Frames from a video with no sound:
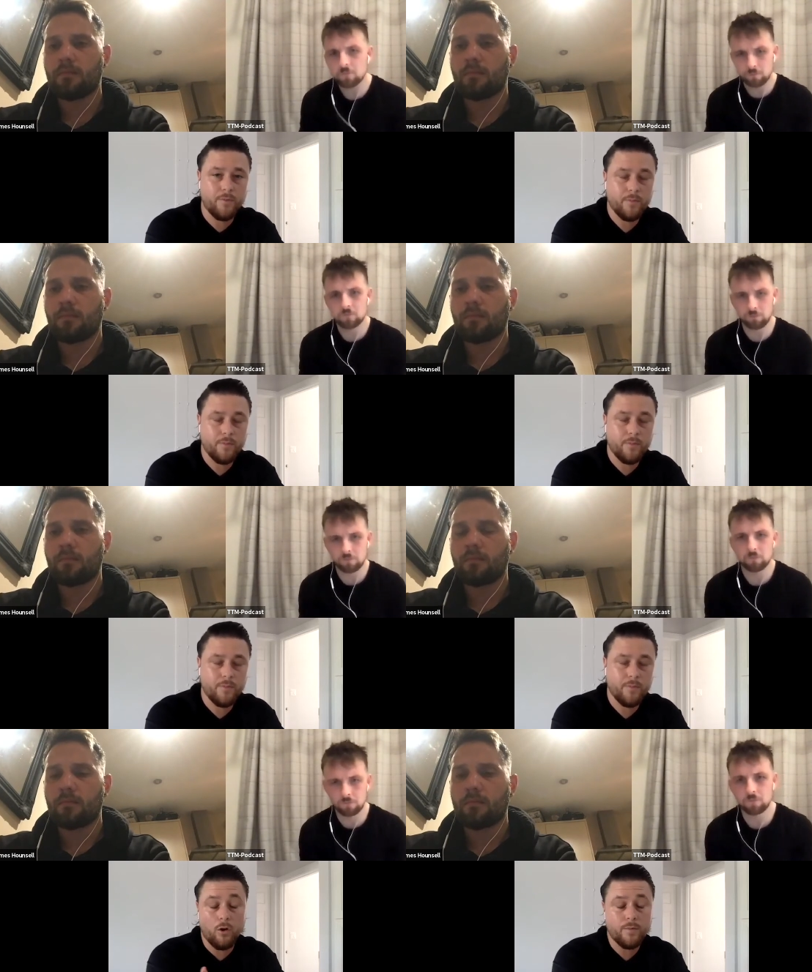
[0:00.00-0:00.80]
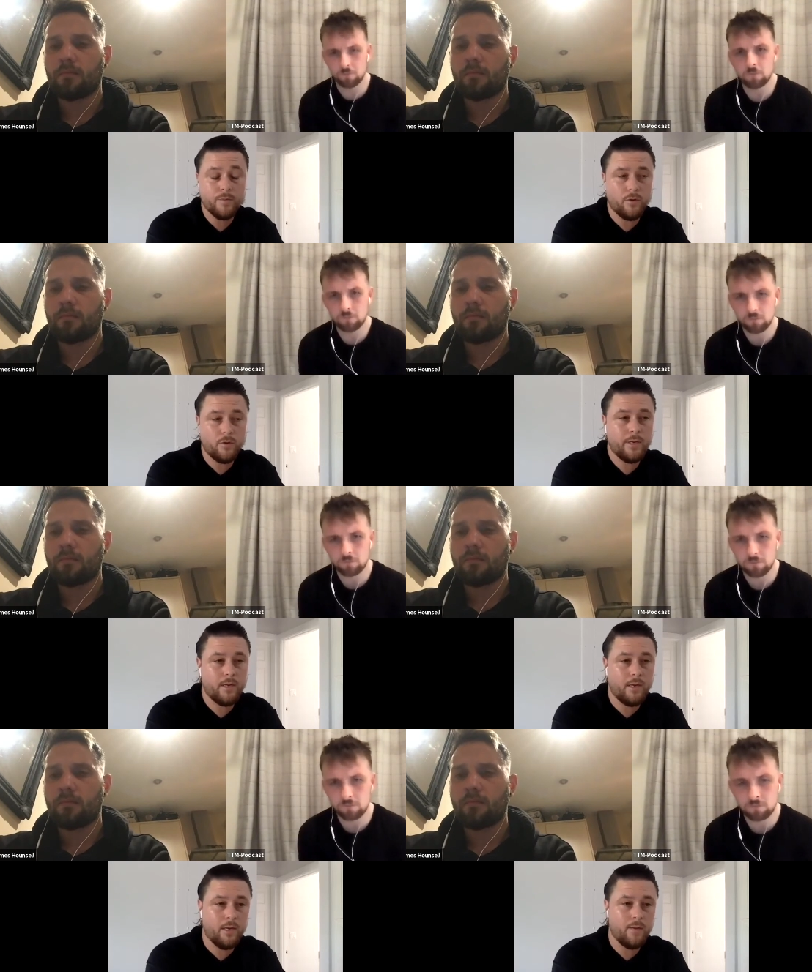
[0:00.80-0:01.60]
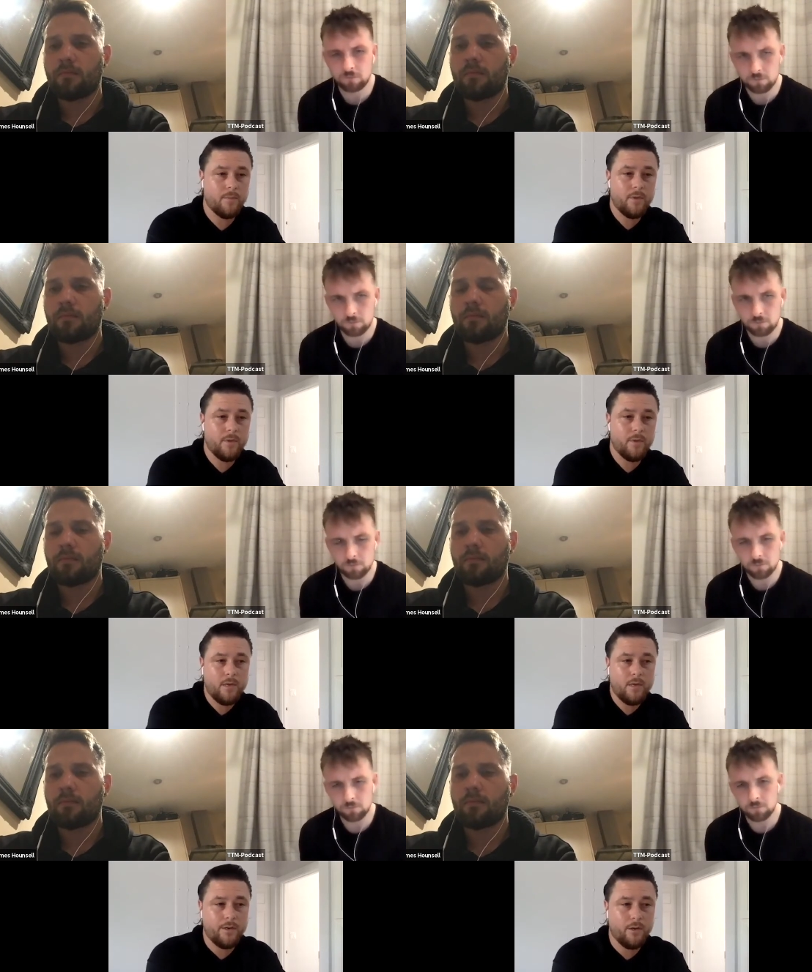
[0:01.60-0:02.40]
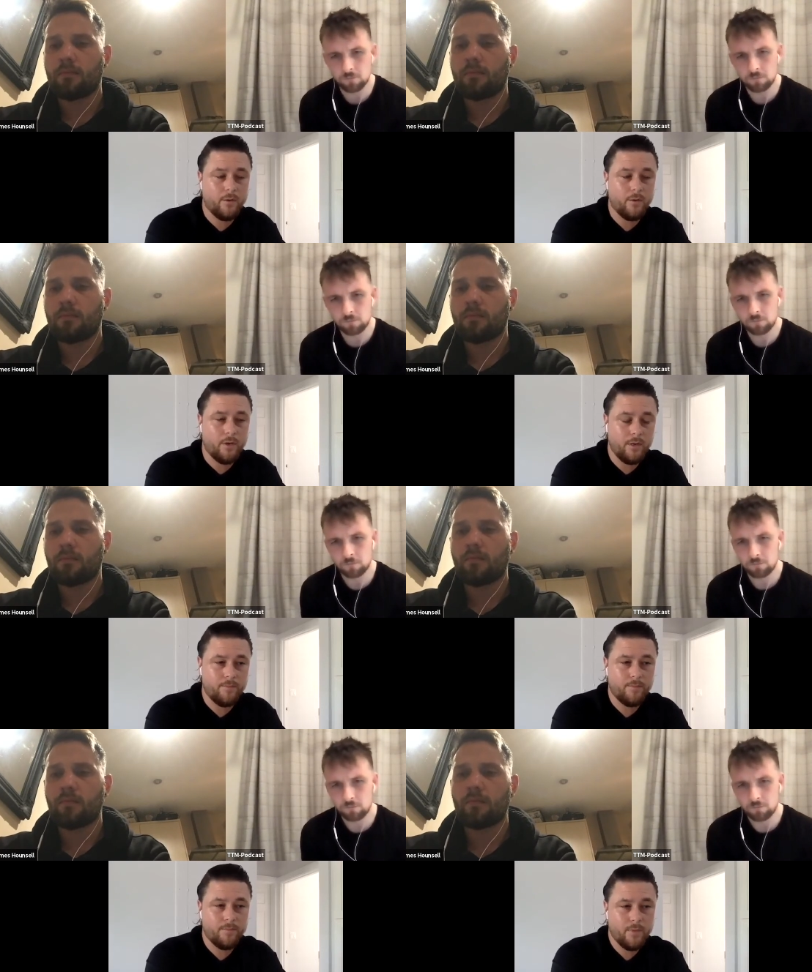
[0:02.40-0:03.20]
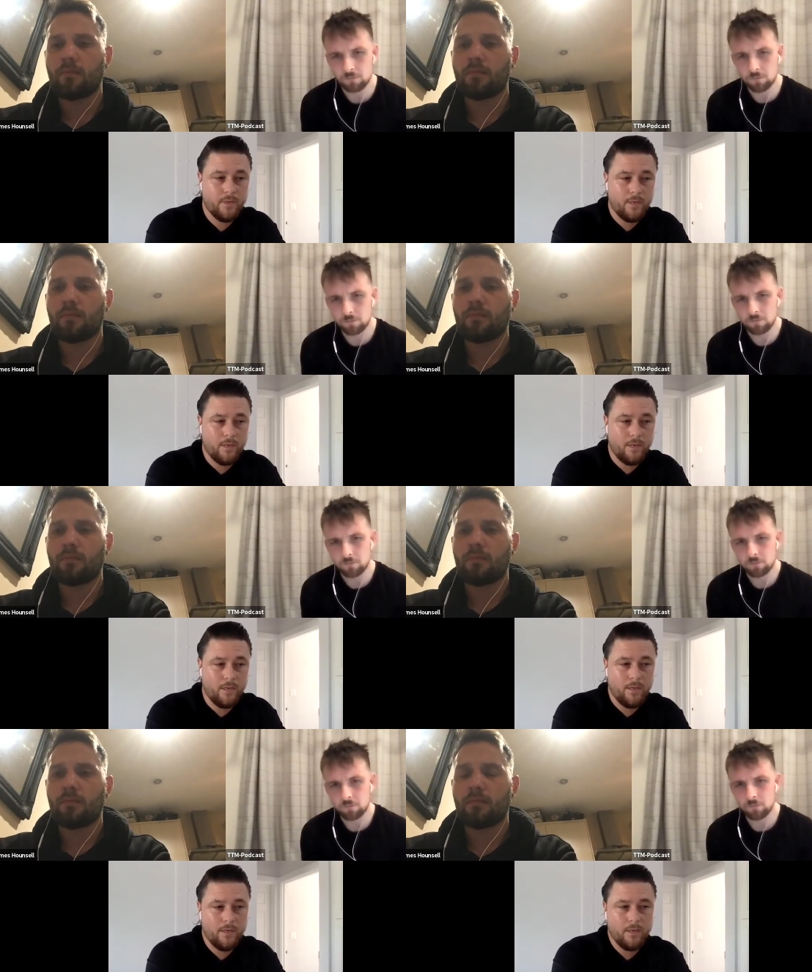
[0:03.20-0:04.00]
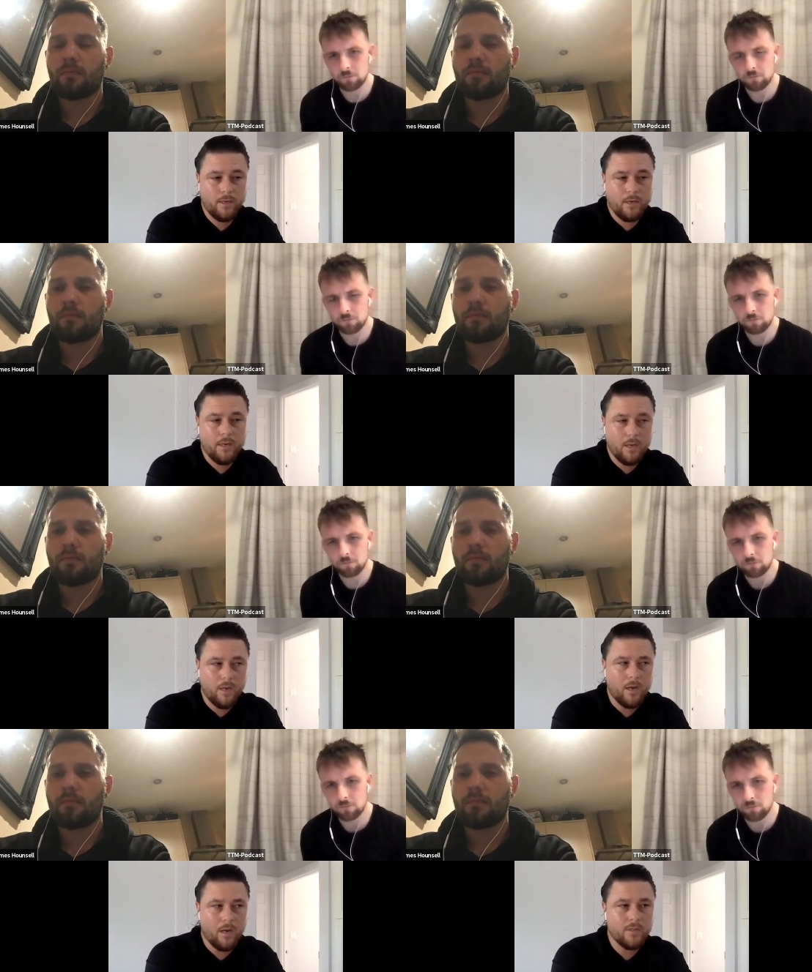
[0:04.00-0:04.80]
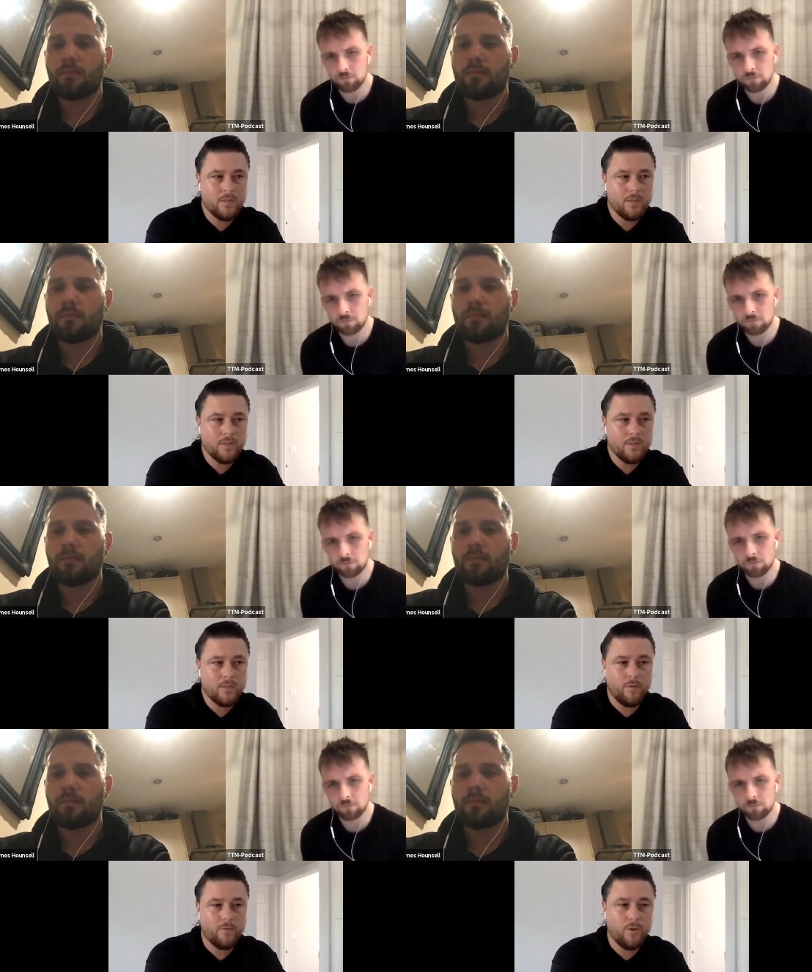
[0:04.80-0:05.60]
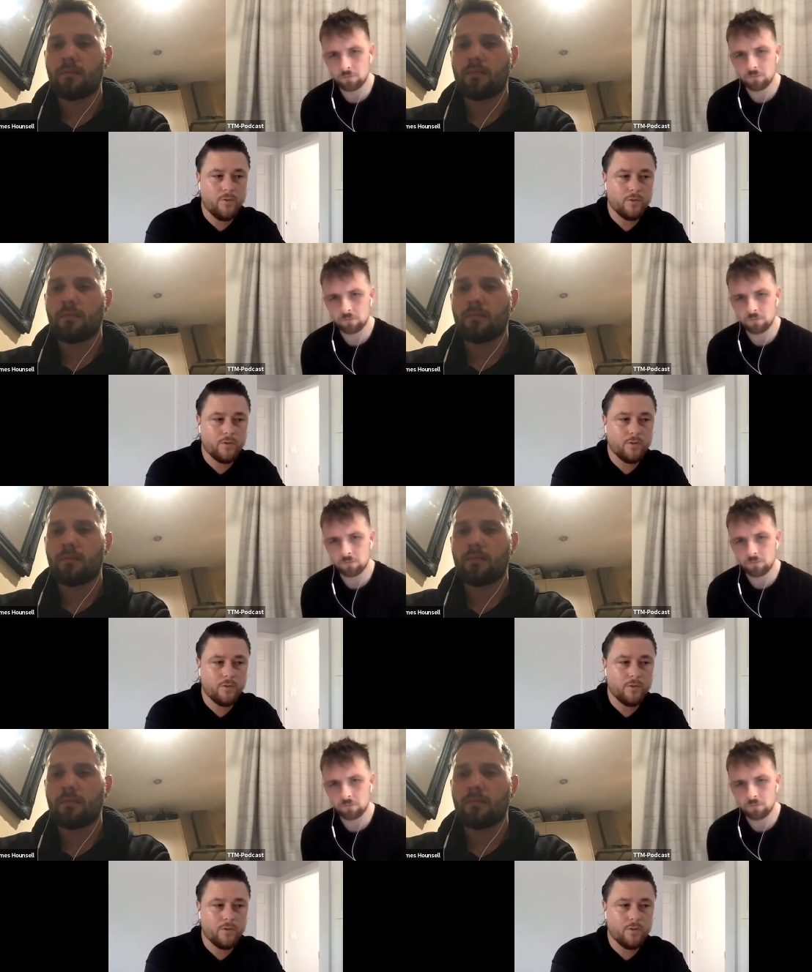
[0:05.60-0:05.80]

Speaker 1: Uh, a lot of him. Sorry. Um, I know. Um, uh, I was there were, were a few